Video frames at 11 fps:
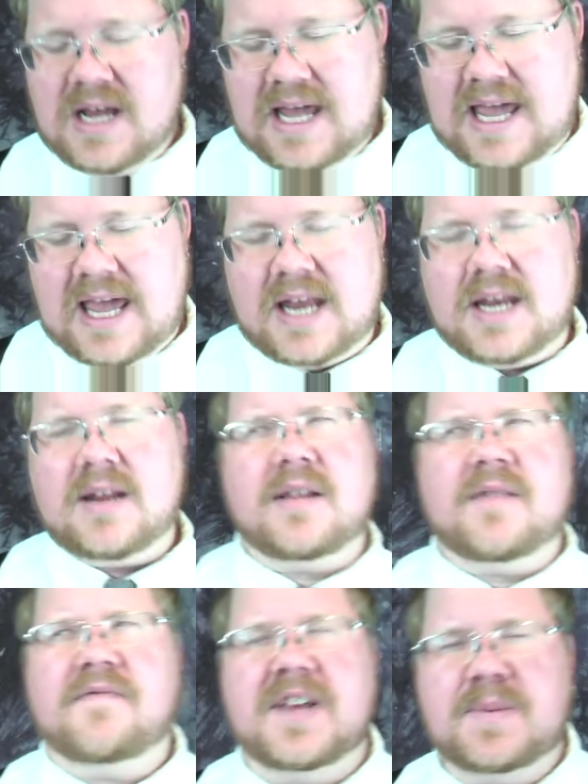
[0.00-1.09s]
And
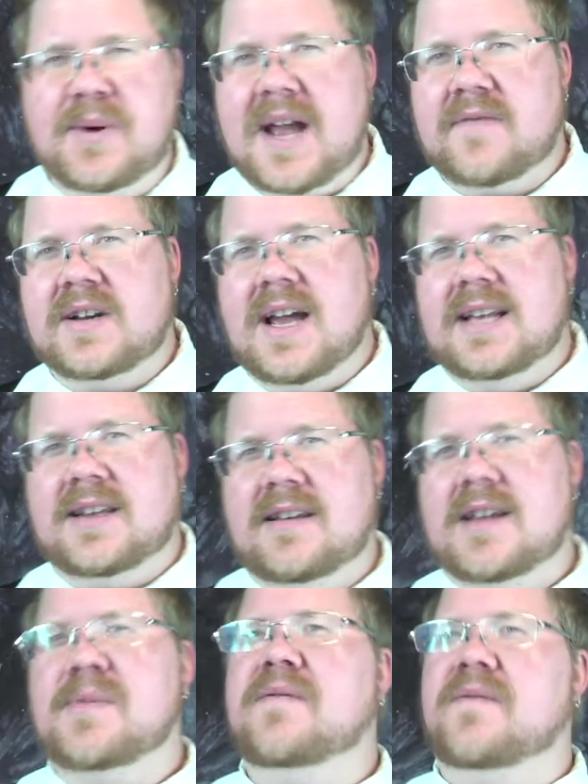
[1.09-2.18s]
Facebook advertising
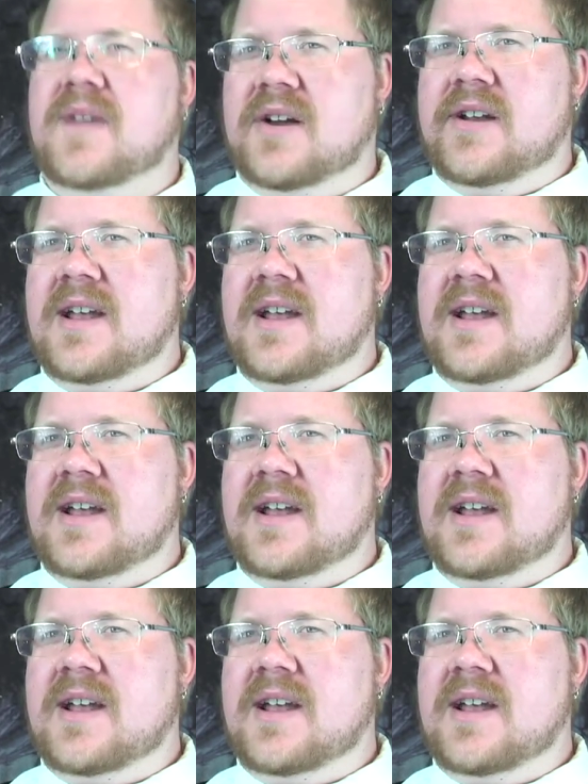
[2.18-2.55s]
can be very